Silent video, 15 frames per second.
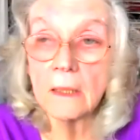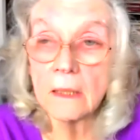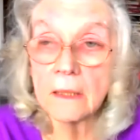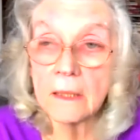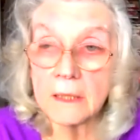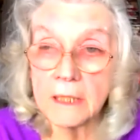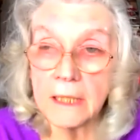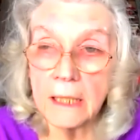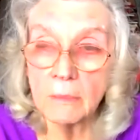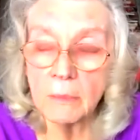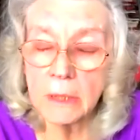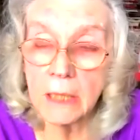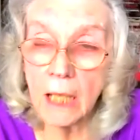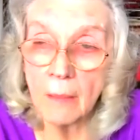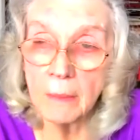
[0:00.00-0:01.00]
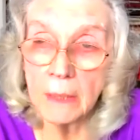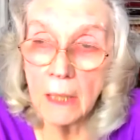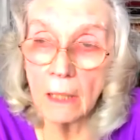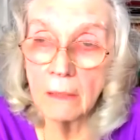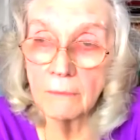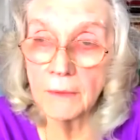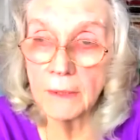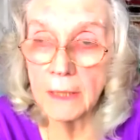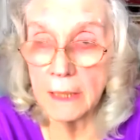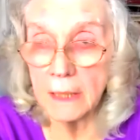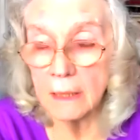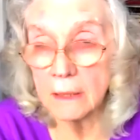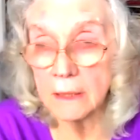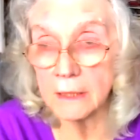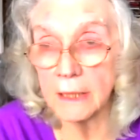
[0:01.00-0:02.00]
the sea was coming over
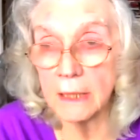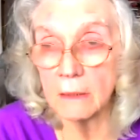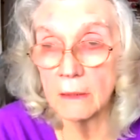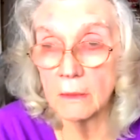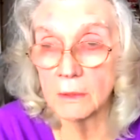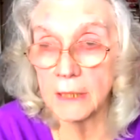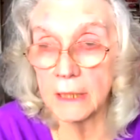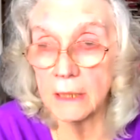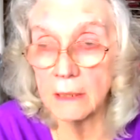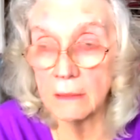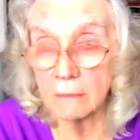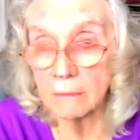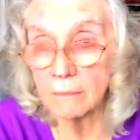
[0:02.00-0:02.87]
the sea